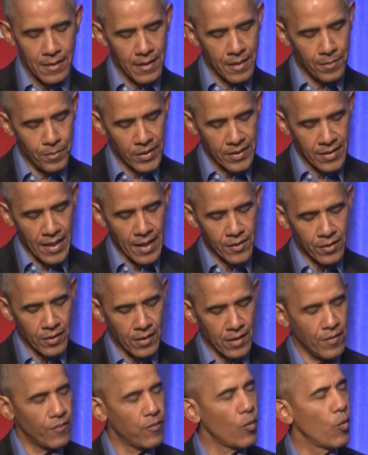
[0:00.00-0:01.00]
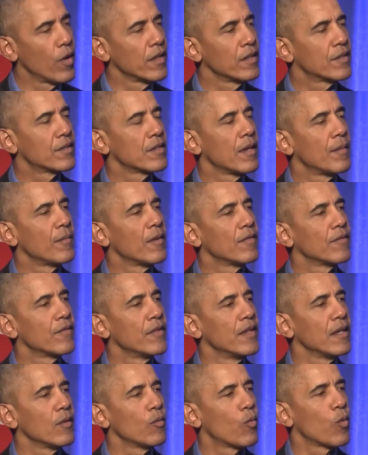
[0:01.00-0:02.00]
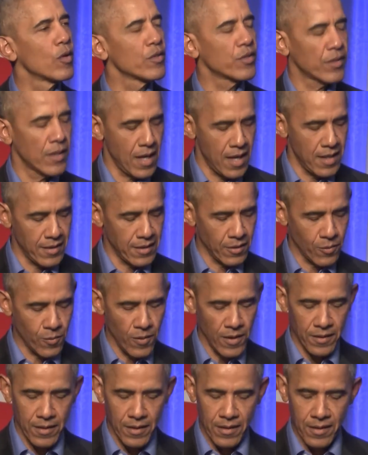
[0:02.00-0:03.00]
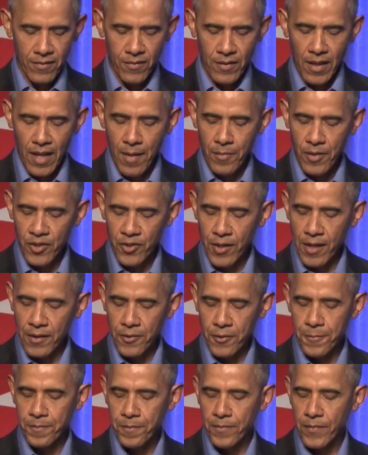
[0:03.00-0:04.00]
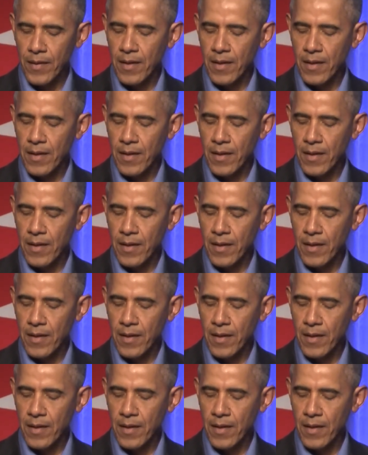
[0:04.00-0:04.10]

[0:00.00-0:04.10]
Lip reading: and potentially avoid some of the worst consequences of climate change.